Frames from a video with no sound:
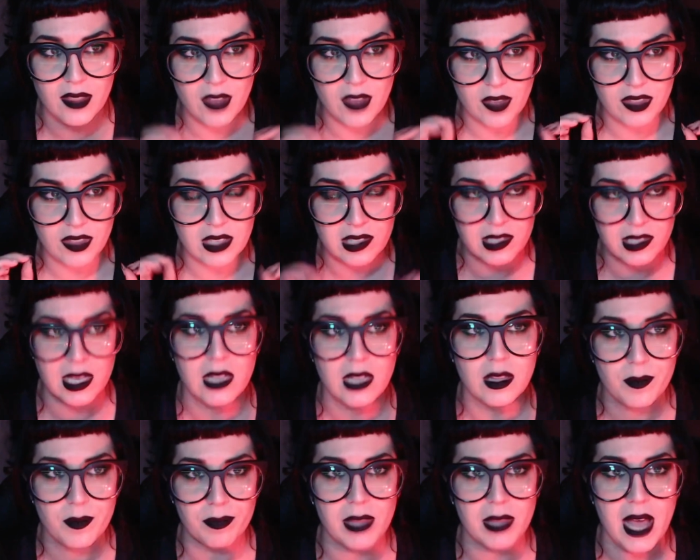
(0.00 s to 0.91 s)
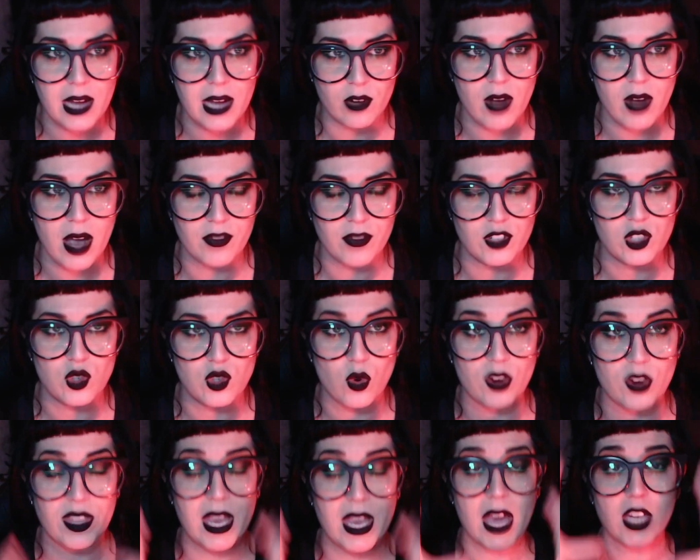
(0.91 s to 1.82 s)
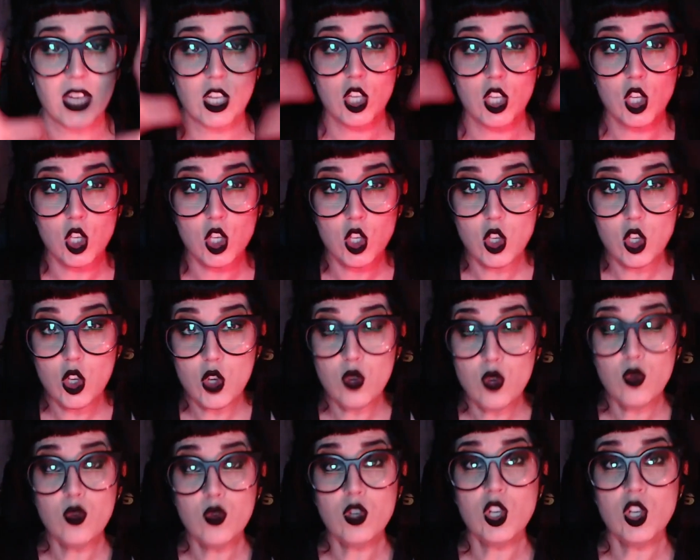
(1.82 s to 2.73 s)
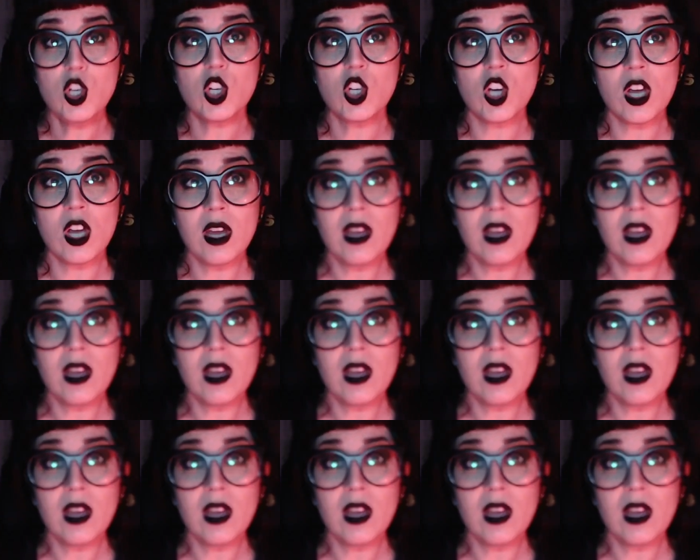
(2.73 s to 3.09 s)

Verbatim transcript: that the Salem Blackcraft store, they had a huge